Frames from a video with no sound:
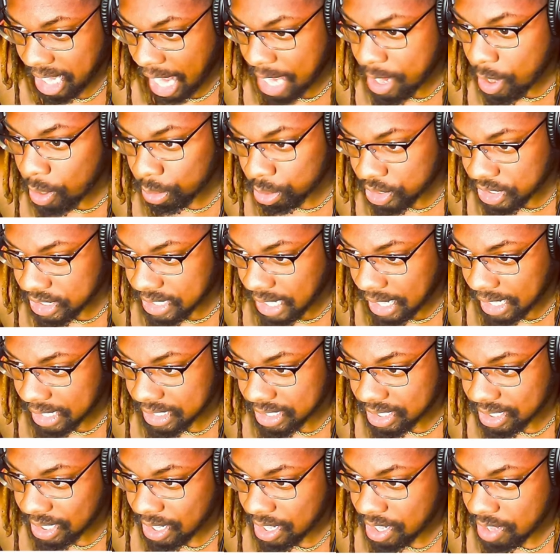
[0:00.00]
I know she
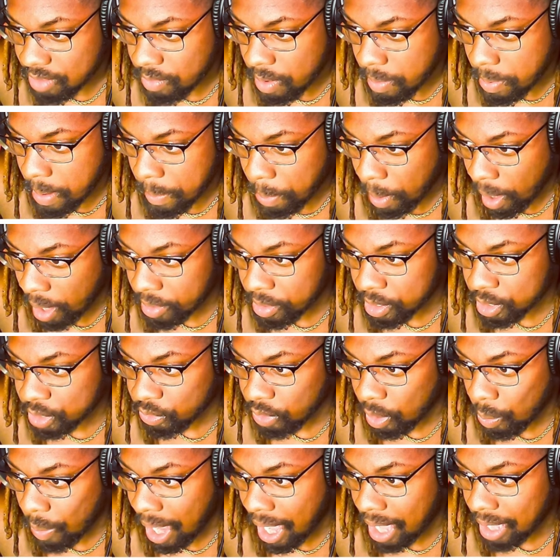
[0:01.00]
does. We've been partners
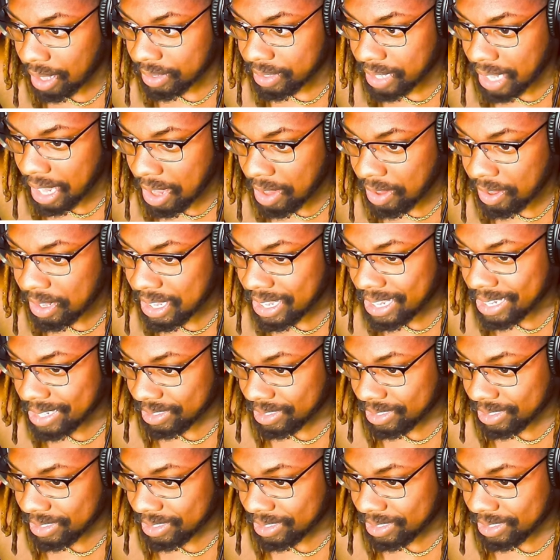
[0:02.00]
for a while now.